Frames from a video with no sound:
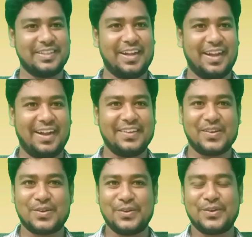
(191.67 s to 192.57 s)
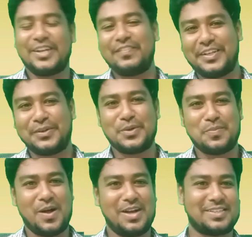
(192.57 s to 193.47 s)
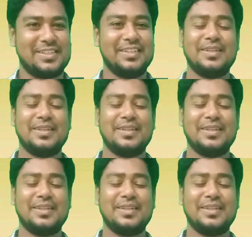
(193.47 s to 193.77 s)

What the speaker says: you're going to get very good marks,